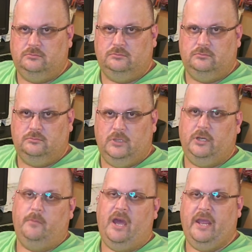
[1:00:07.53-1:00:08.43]
or
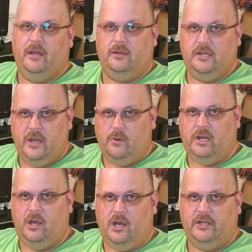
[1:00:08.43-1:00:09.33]
my network card
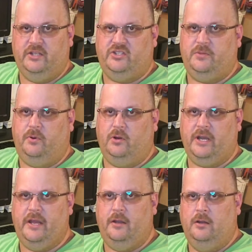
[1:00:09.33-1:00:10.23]
can support it,
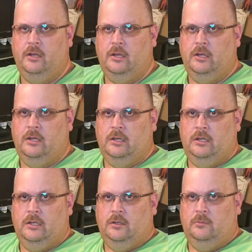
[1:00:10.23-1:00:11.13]

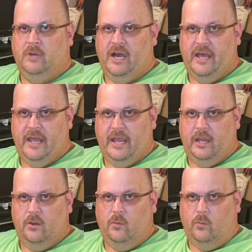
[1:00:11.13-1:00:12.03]
my
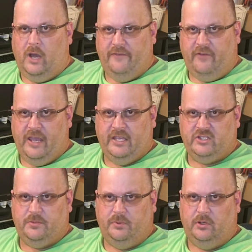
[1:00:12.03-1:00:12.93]
Wi Fi can
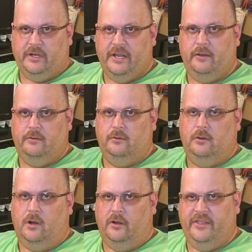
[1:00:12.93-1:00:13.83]
support it, all
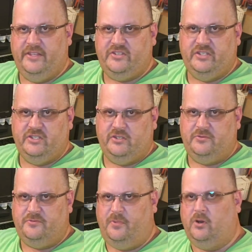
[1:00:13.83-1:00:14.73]
these things can
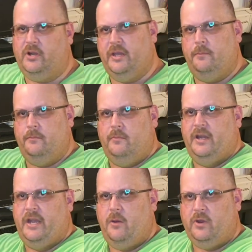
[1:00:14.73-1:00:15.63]
support it, my
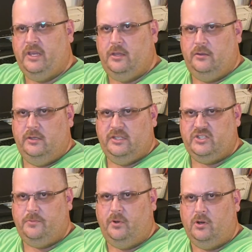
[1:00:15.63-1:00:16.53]
network can
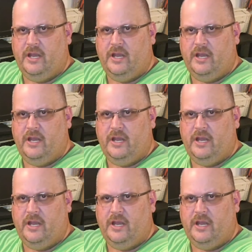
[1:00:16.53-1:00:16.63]
support it.